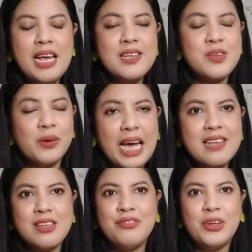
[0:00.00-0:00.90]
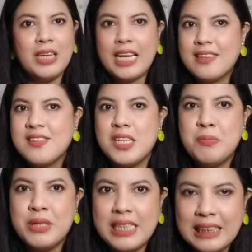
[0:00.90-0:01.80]
So guys, if you like this
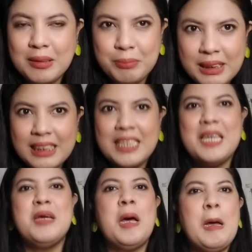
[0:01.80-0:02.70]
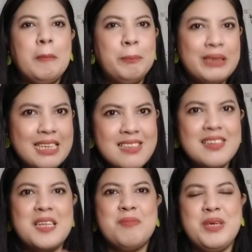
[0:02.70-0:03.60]
unpredictability, please
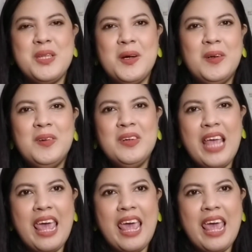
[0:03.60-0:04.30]
let me know.